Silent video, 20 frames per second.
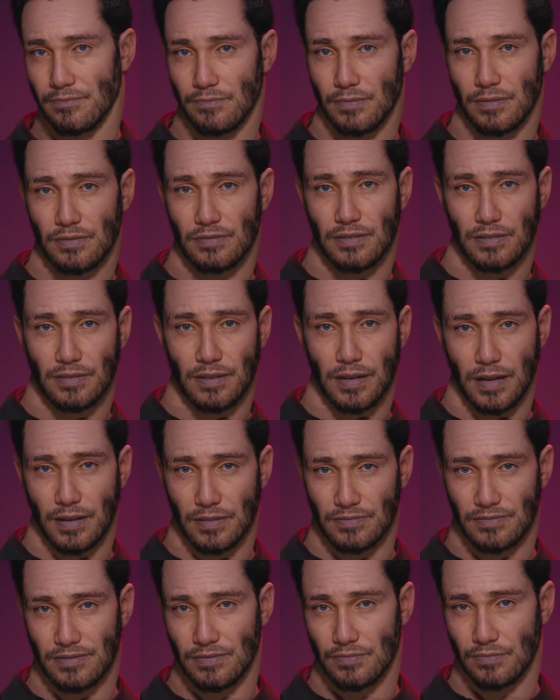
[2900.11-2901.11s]
Is it
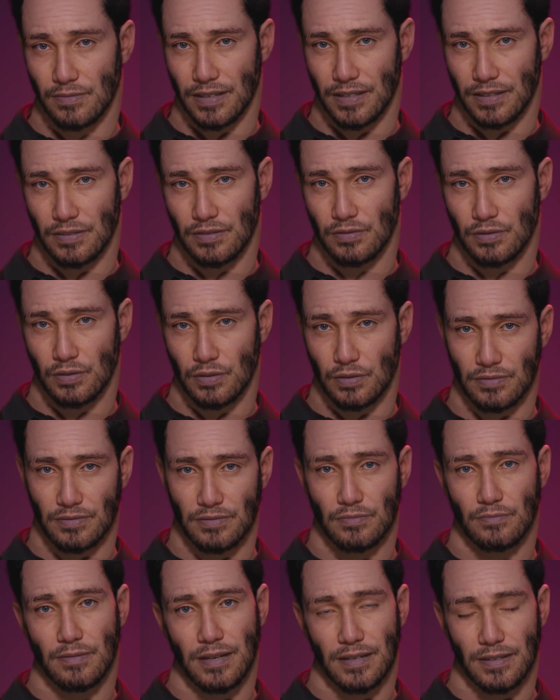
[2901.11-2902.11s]
us, the users,
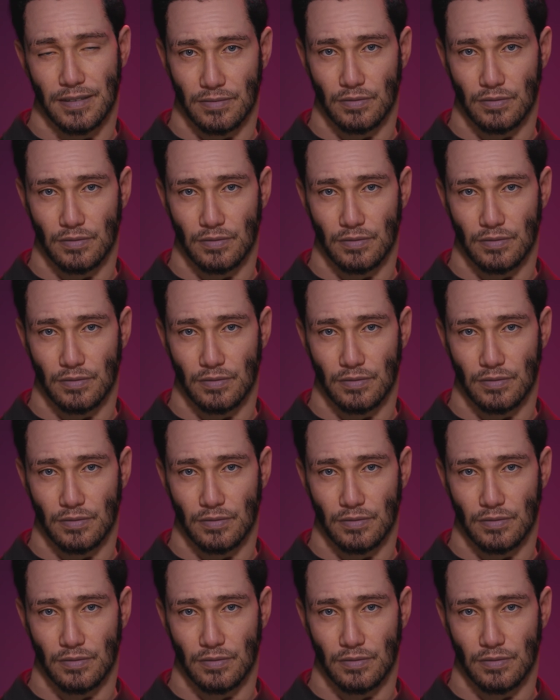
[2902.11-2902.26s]
making